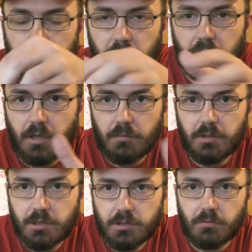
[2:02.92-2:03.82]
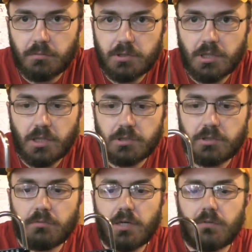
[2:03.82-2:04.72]
your combination will be changed
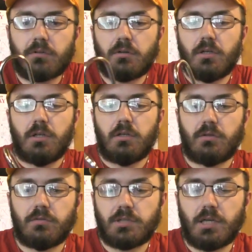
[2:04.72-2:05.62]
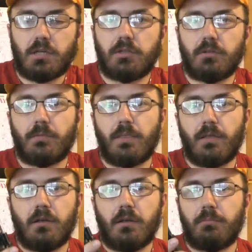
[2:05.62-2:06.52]
to whatever you set it to.
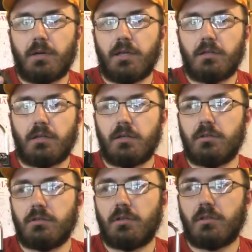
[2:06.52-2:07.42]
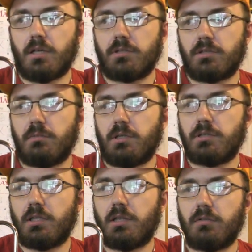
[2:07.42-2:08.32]
But here's the thing. Somebody
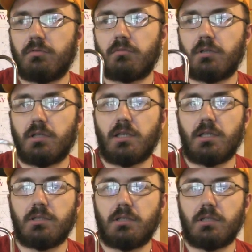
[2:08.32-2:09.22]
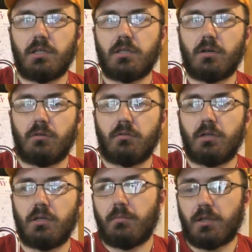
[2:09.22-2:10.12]
said these were really easy to
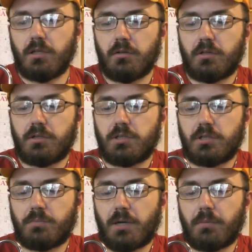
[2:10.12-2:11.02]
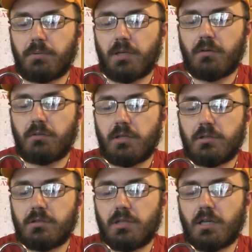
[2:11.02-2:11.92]
decode, that you could just by playing with these
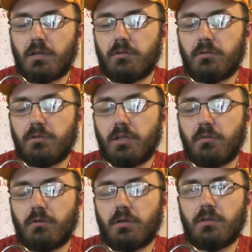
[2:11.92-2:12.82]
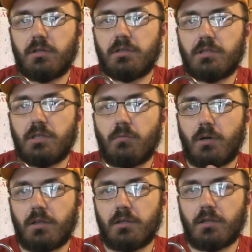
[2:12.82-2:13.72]
and seeing how loose they were, you could see
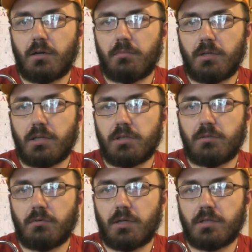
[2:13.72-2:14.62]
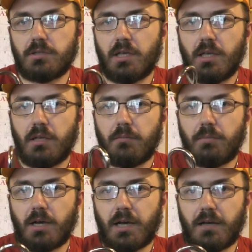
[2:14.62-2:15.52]
what the combination was.
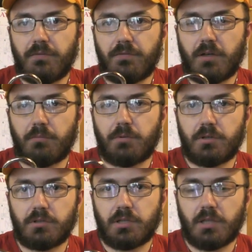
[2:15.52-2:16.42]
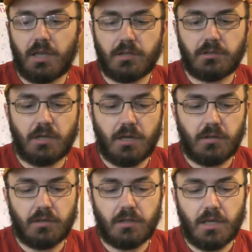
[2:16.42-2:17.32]
But I found personally that's
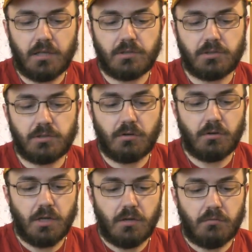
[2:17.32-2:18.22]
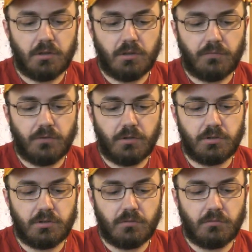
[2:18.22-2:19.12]
not the case. So with the
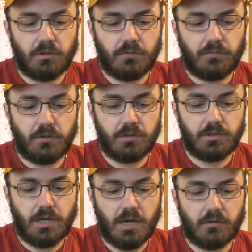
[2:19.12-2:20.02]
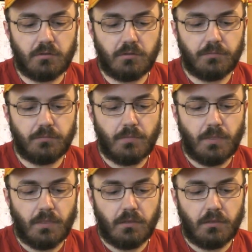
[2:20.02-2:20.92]
first with the first shackle,
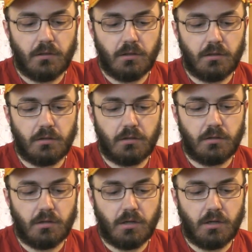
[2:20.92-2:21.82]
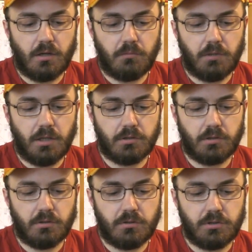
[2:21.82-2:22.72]
um, it's
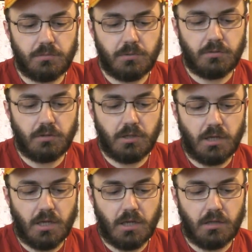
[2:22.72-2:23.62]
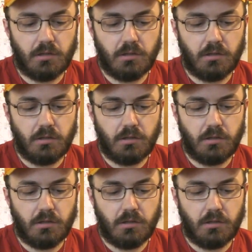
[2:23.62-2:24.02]
loose between eight